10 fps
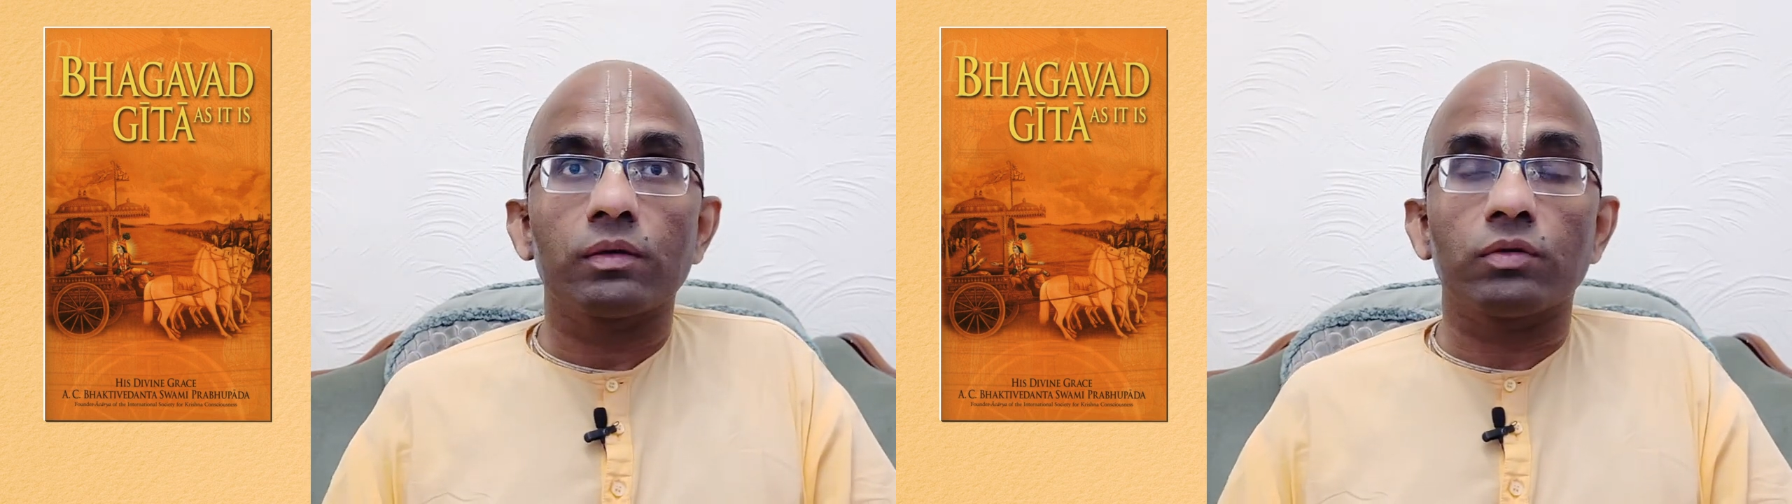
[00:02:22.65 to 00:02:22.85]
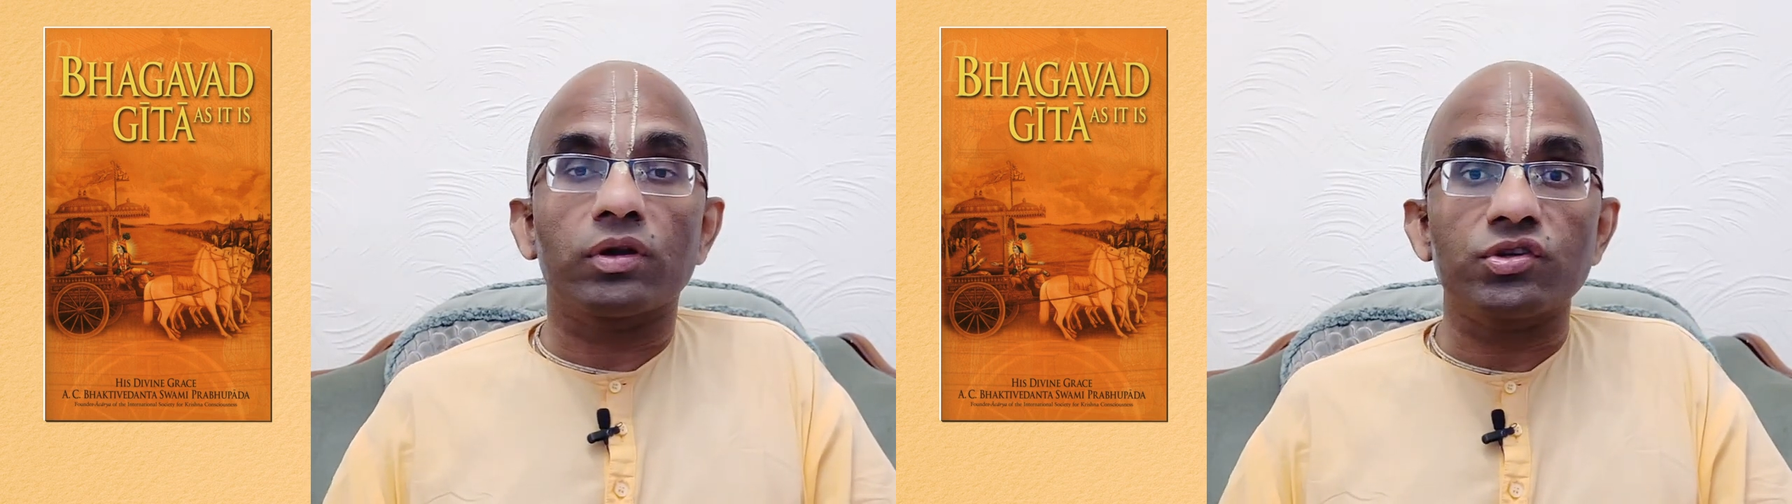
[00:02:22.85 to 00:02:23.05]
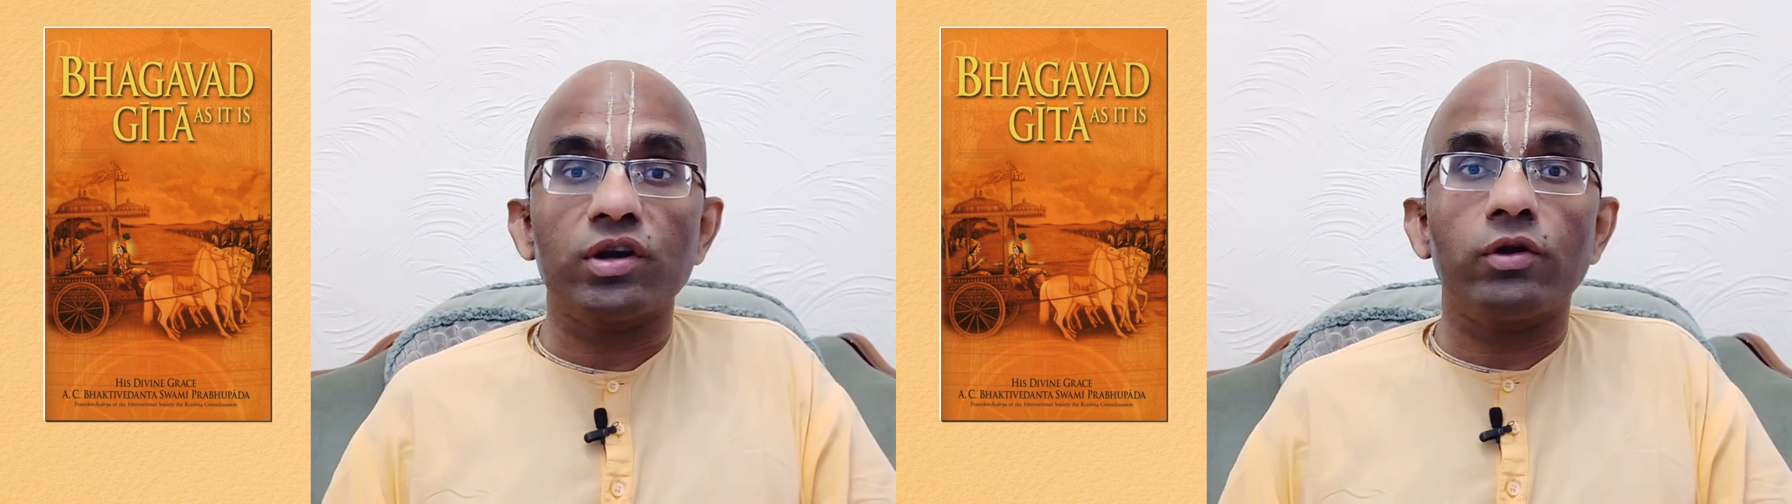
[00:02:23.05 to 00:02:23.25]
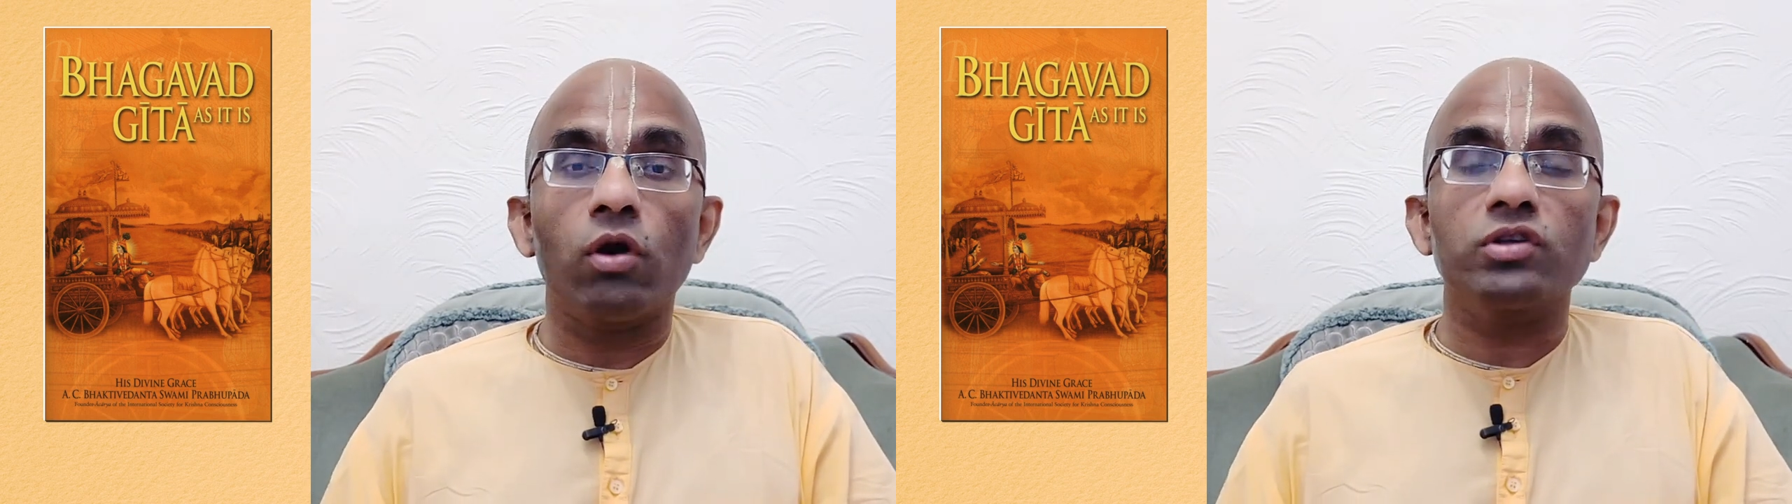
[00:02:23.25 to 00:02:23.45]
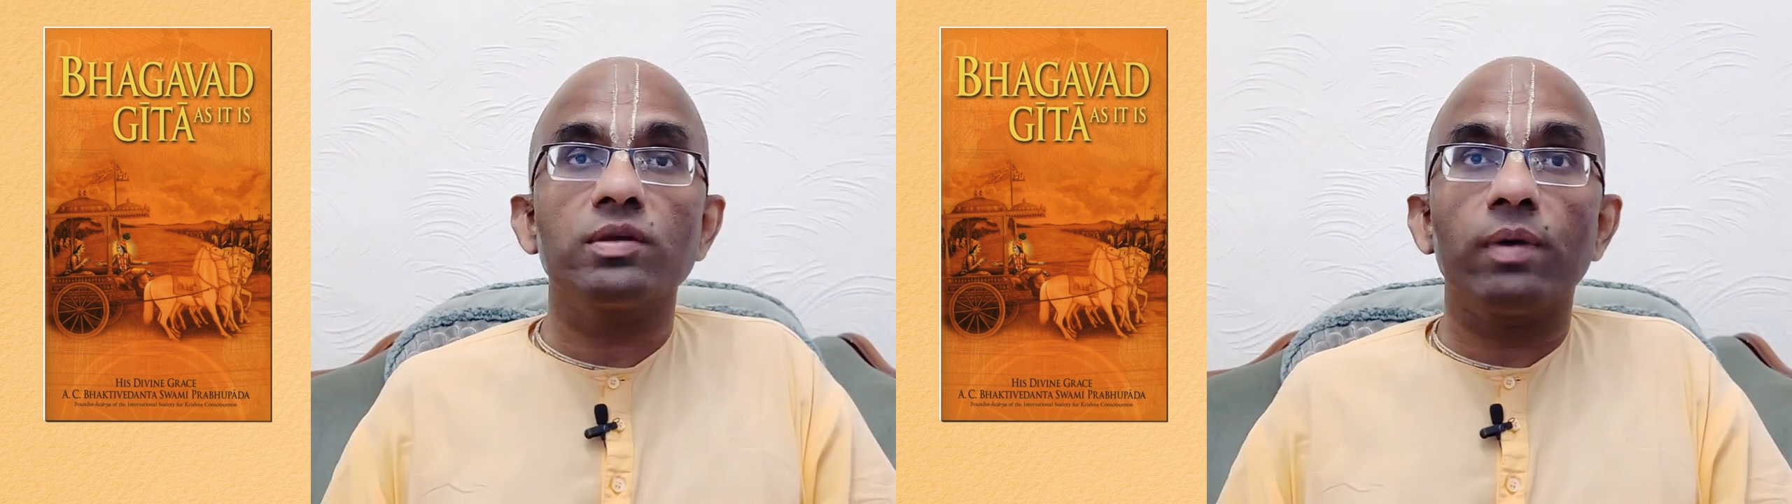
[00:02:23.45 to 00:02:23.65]
So Krishna
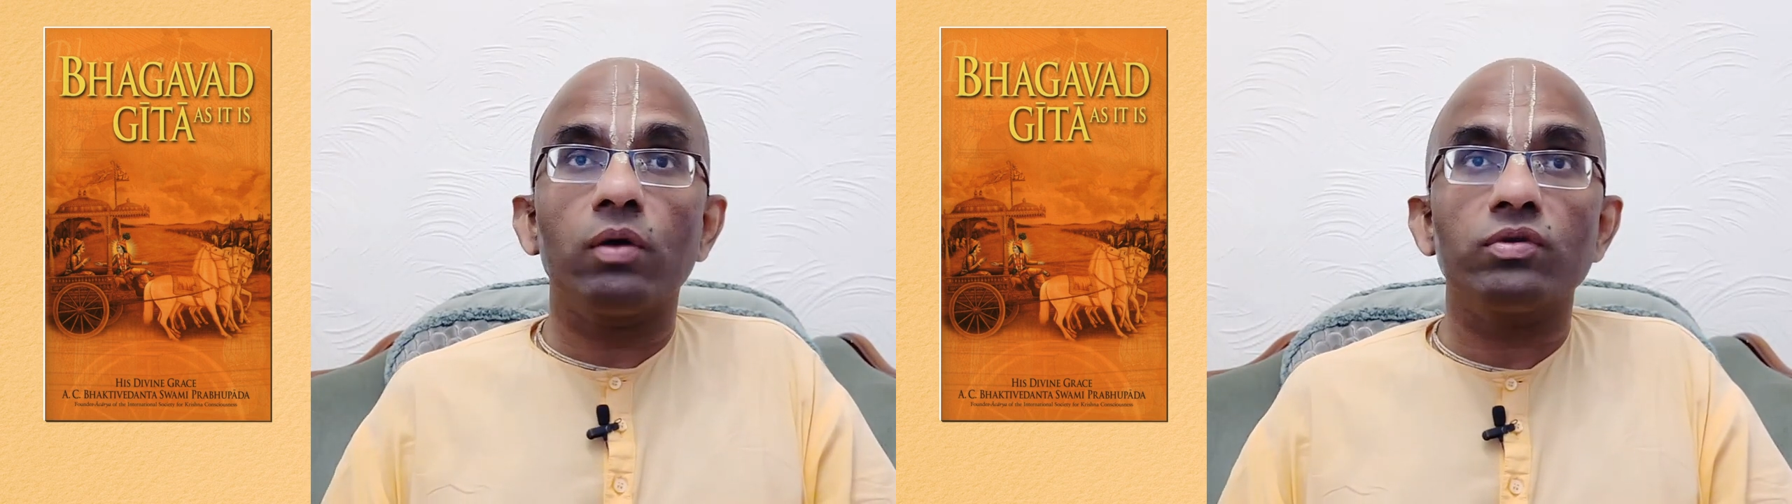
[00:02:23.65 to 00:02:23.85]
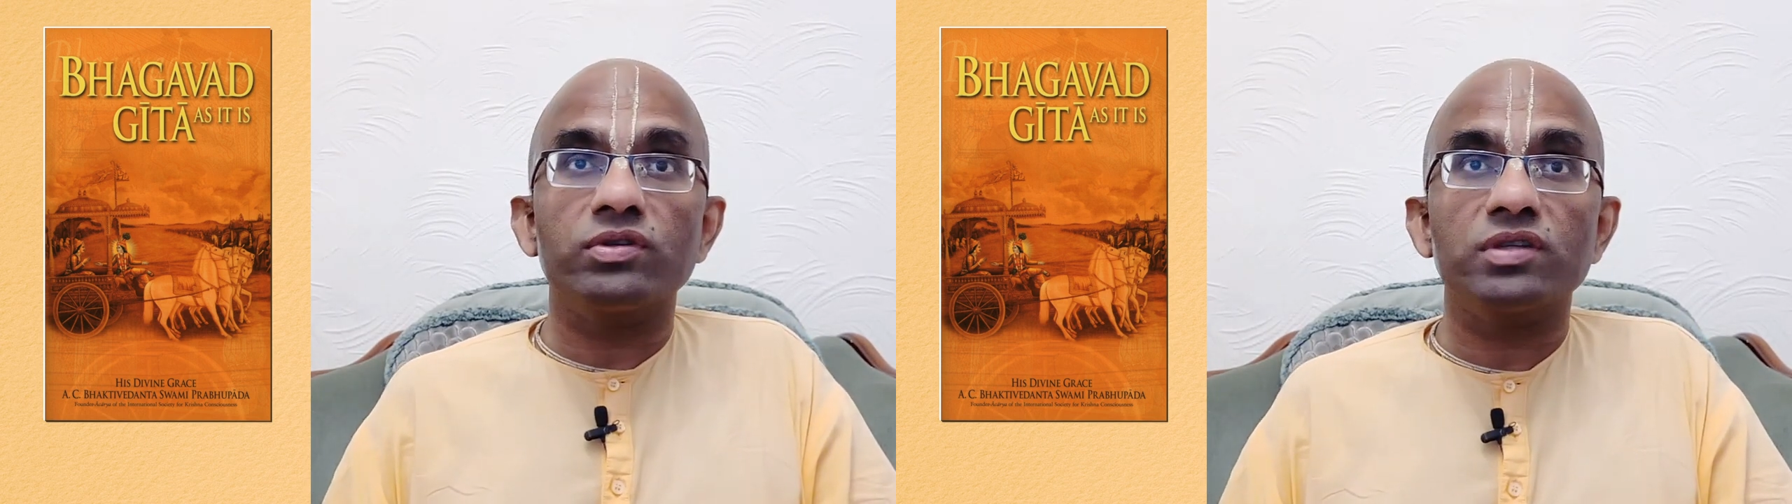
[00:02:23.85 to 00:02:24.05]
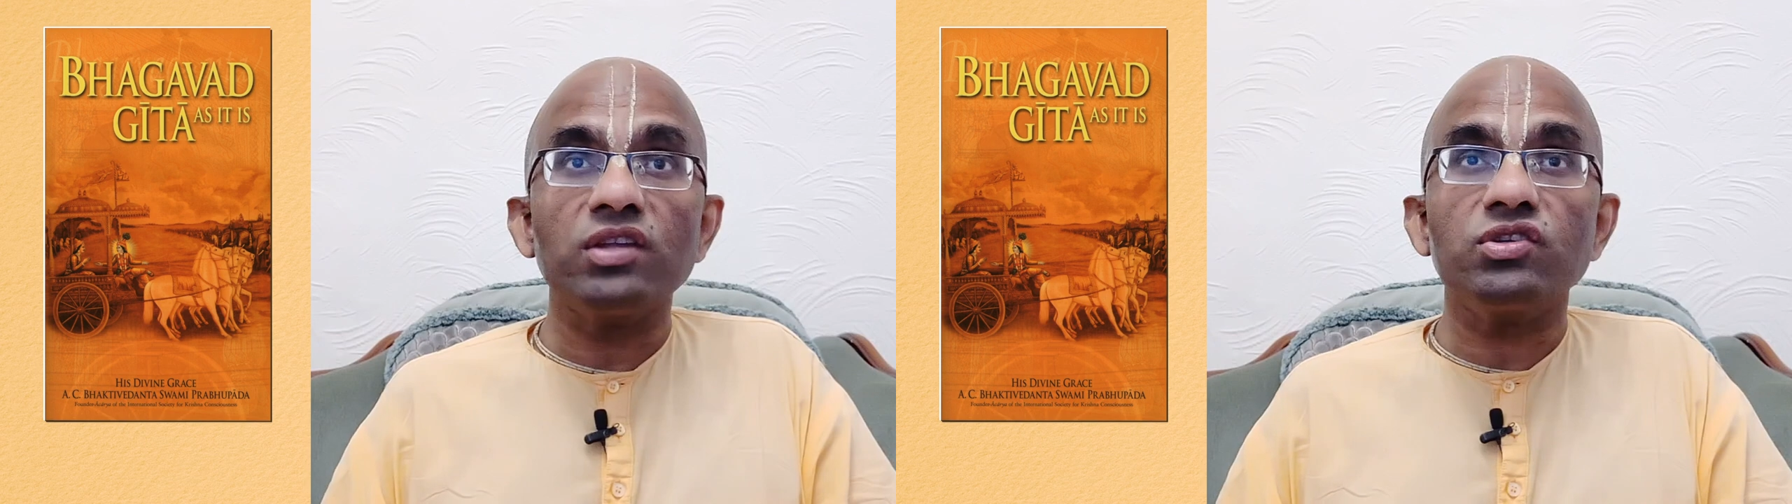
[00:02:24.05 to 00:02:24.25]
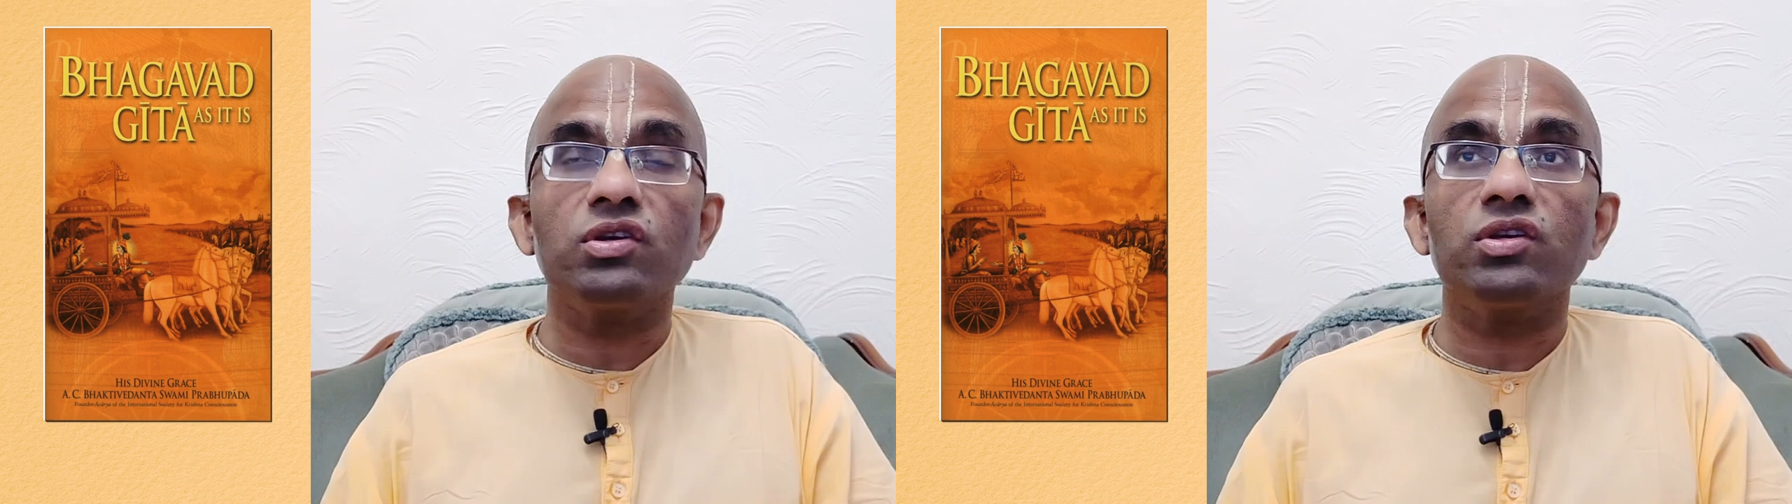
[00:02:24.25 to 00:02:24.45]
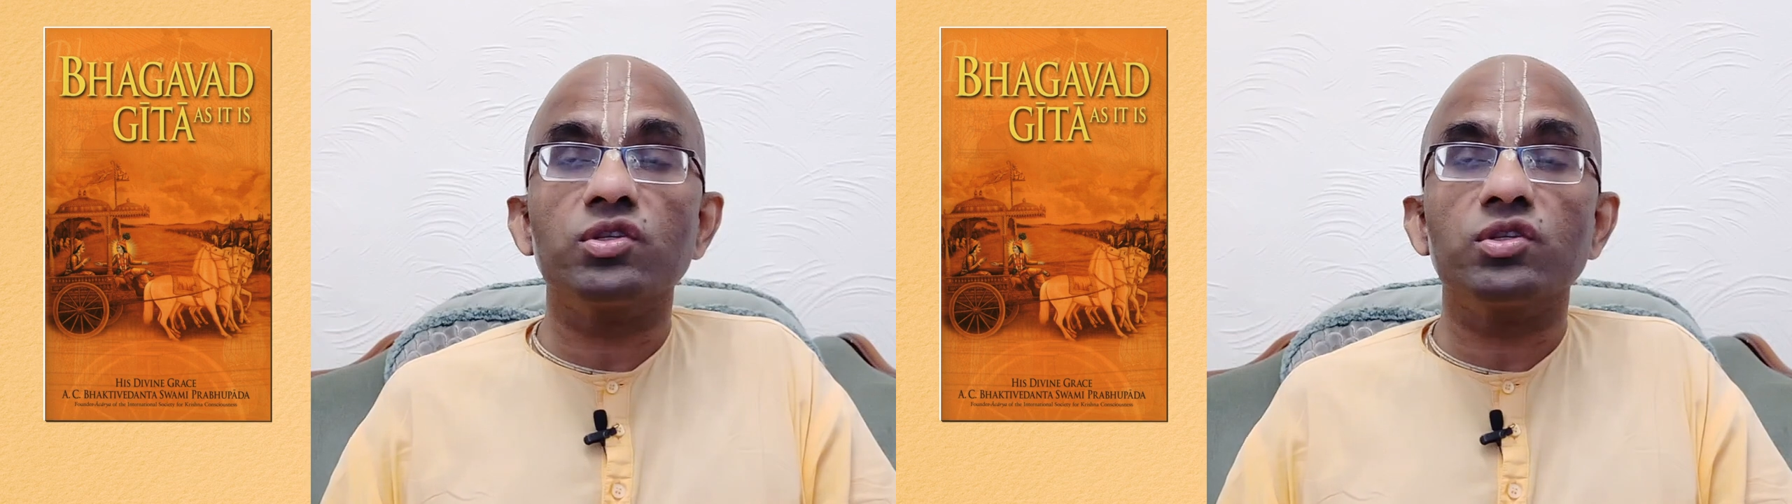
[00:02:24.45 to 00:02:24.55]
talks about such